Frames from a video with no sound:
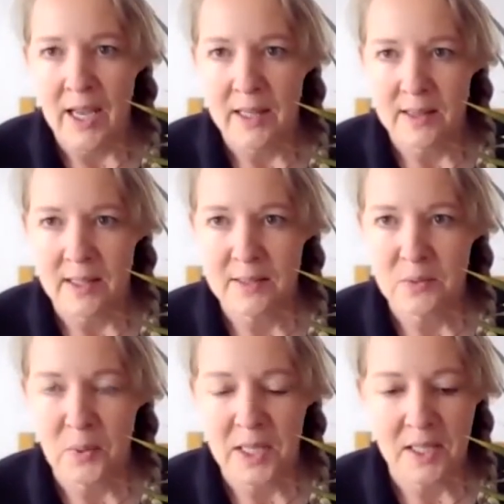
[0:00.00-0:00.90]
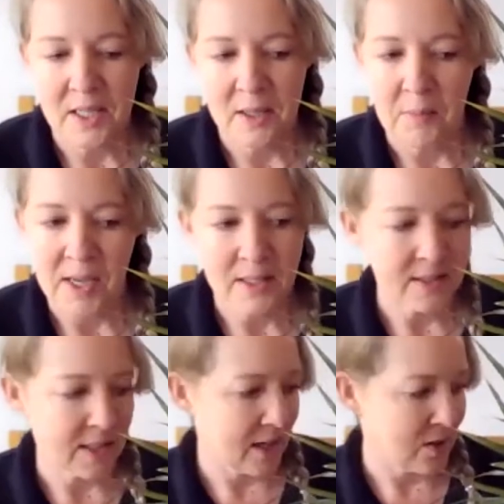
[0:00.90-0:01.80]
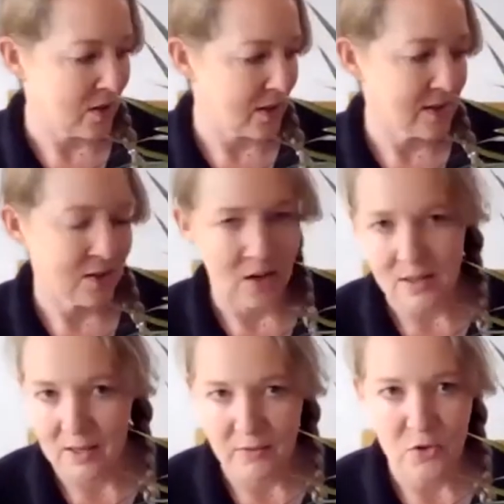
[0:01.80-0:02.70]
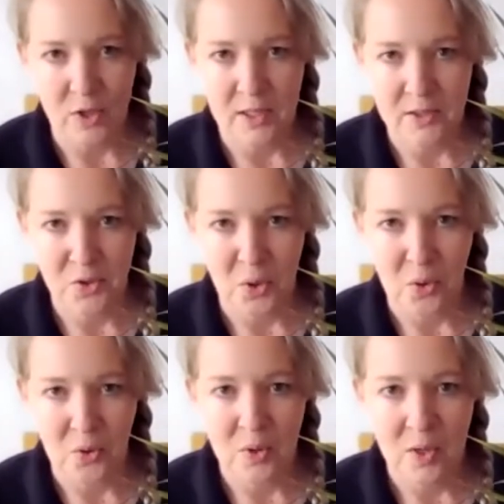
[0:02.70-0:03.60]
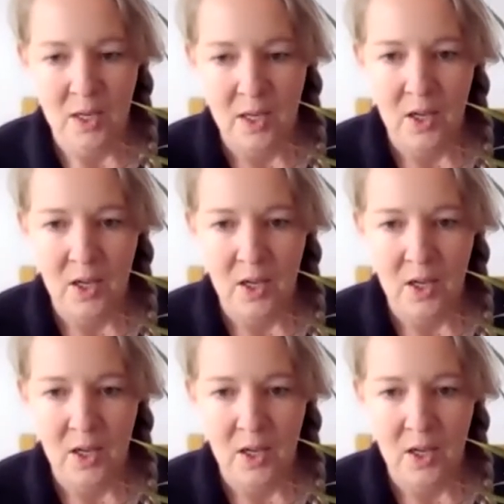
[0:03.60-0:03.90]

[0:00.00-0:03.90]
And this week, my container is not going to have a drainage hole,